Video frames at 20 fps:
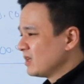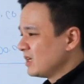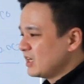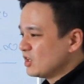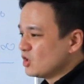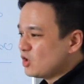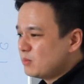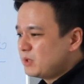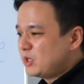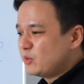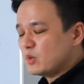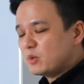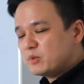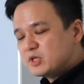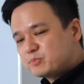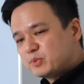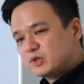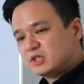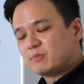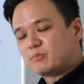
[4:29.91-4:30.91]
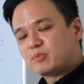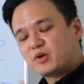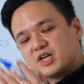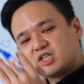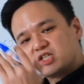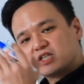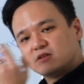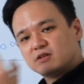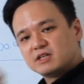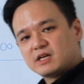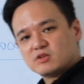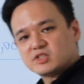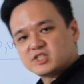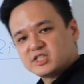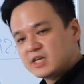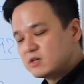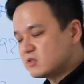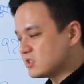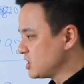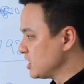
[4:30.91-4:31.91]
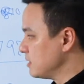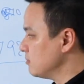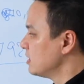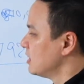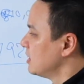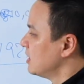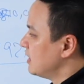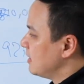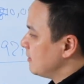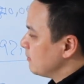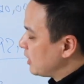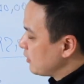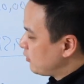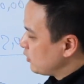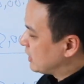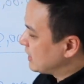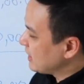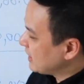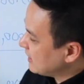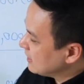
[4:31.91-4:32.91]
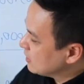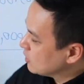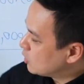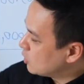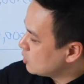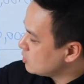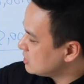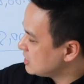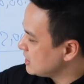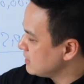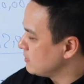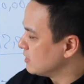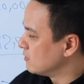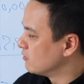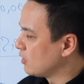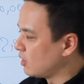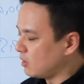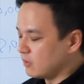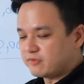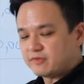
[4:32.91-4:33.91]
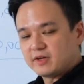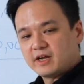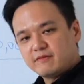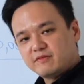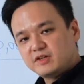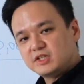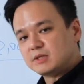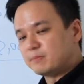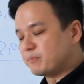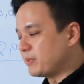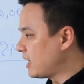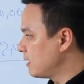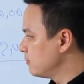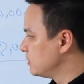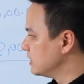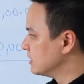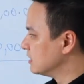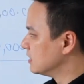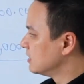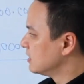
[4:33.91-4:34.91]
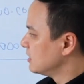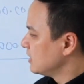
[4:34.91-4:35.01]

And normally we always put the pressure on our sales team, but if we can get the whole team involved, every department,